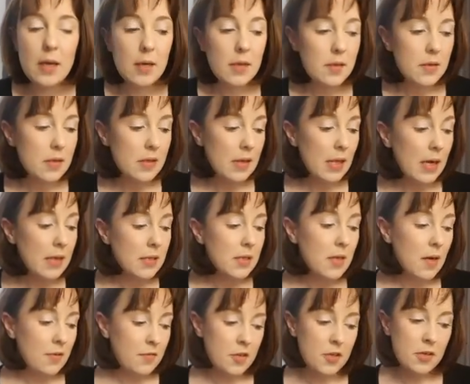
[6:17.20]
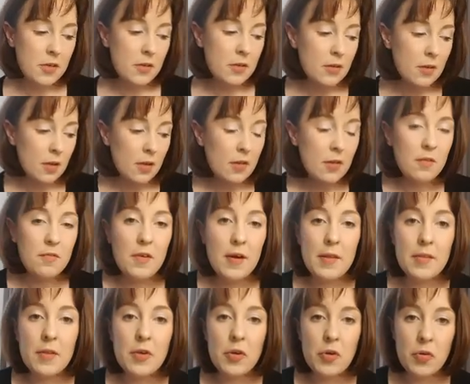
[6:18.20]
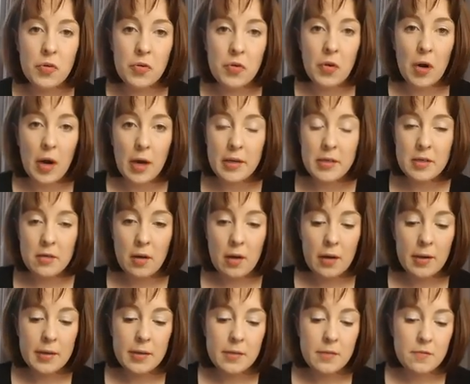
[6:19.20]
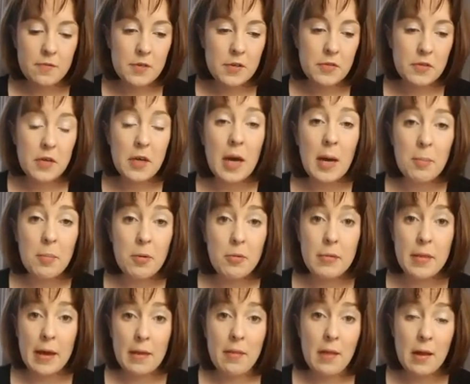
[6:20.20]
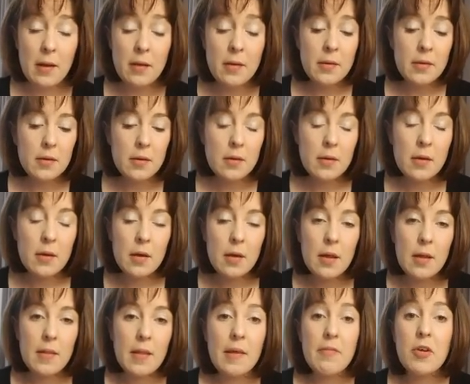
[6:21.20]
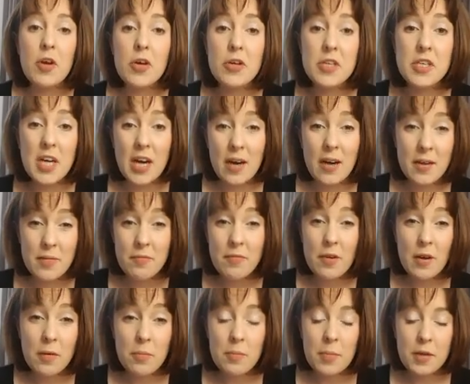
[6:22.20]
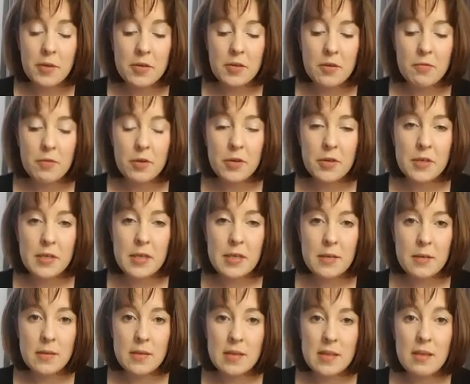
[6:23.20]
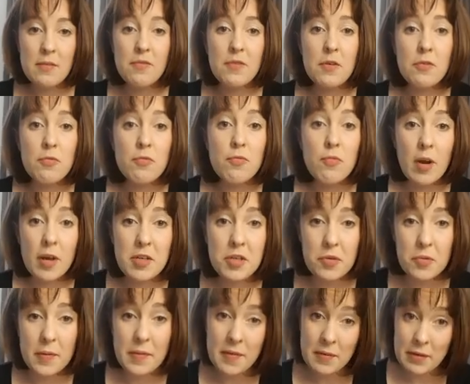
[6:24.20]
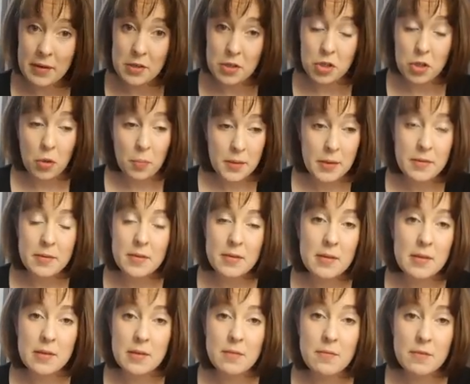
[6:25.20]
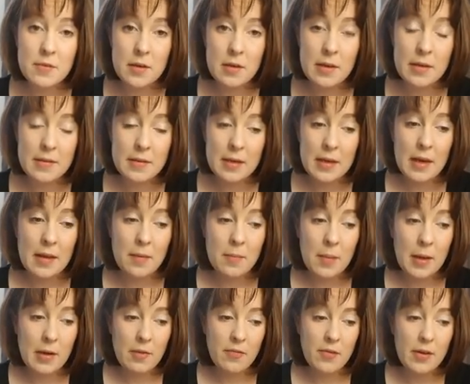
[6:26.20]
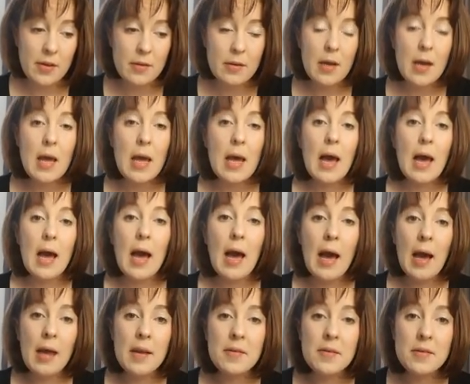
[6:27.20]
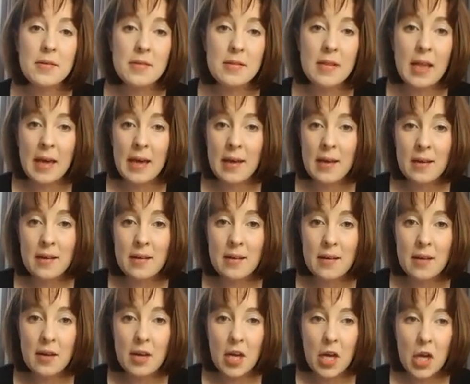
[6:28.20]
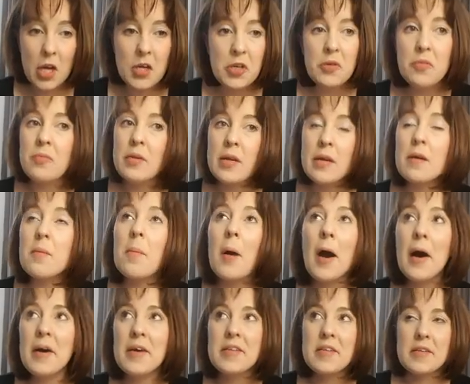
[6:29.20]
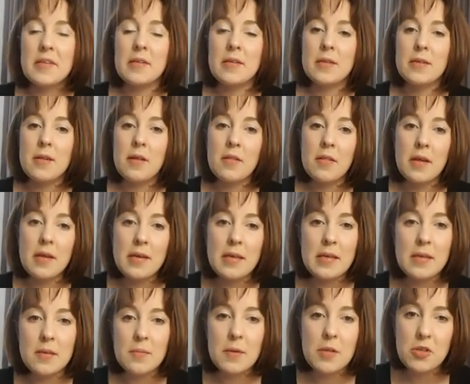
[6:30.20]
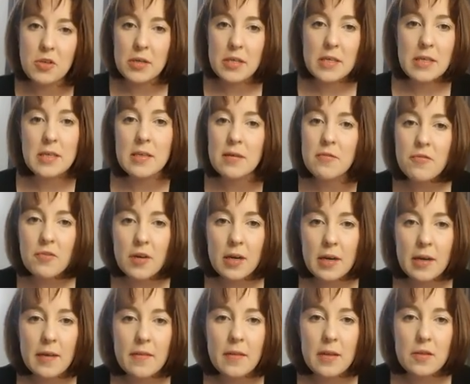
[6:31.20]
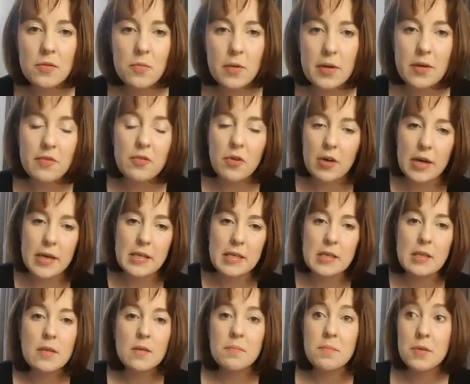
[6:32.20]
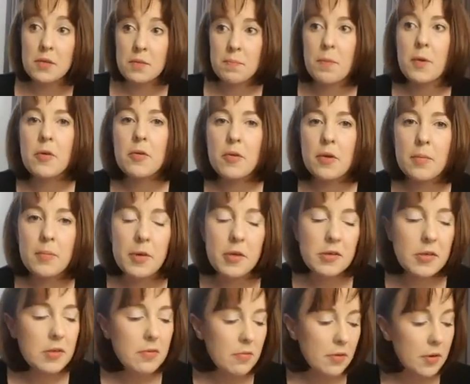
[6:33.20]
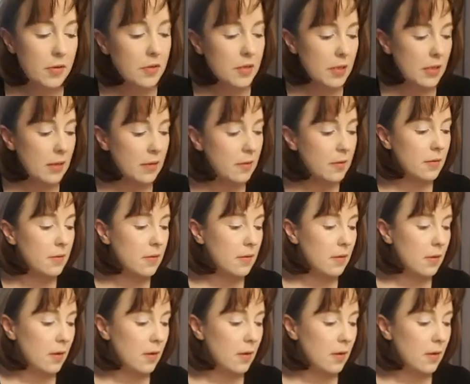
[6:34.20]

So that's covered the fact that your ideal client feels unhappy with how they look. They haven't got time for long beauty routines. They feel rushed when they're out shopping, so they don't feel like they get the benefit. And they're a unique person, so they need to be treated differently, and that's why you've created the bespoke beauty routines.